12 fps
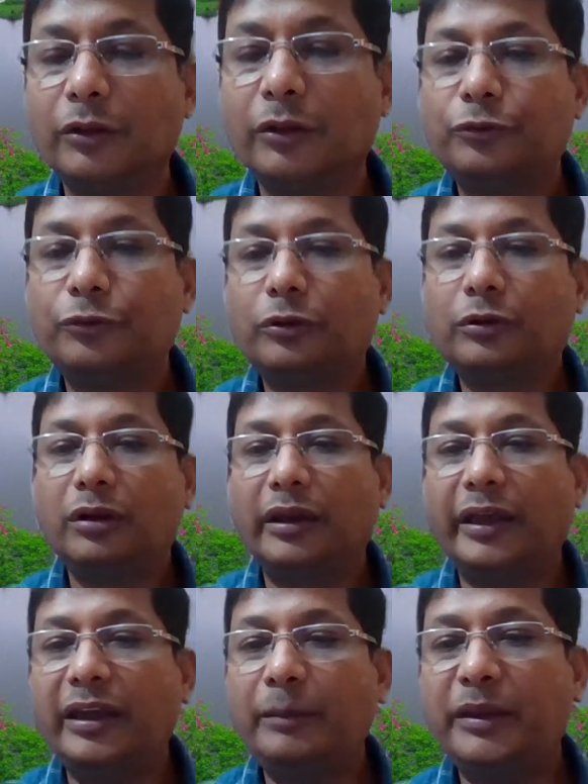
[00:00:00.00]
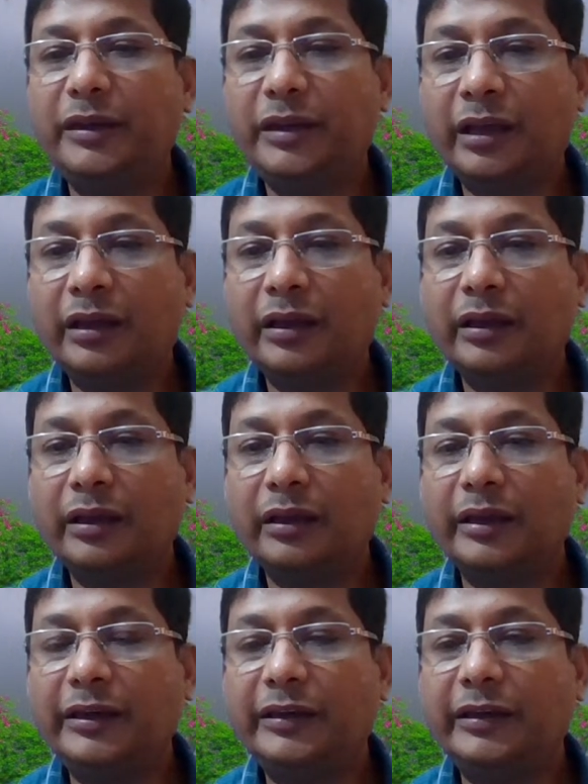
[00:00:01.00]
So again, Media
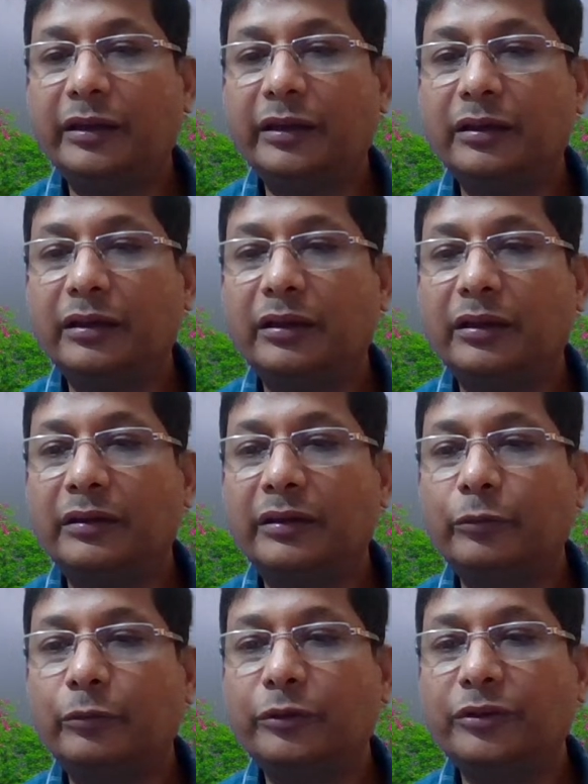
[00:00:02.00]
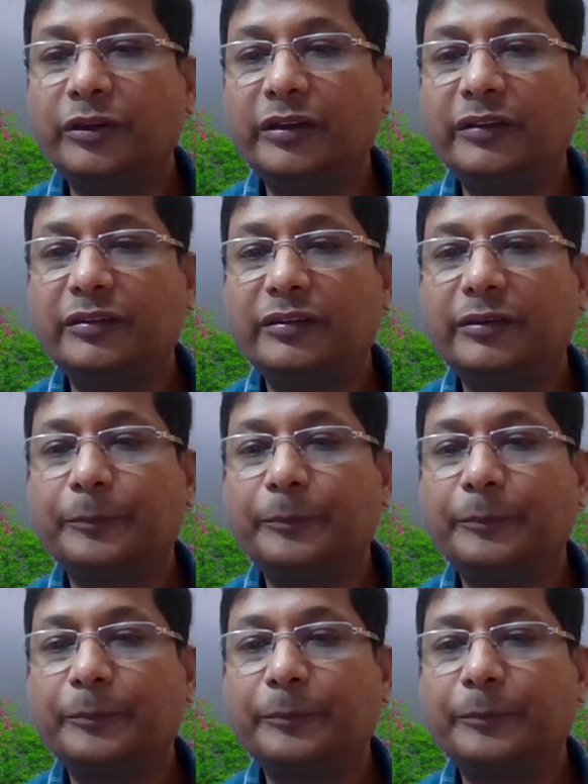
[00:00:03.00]
Editech, their question is,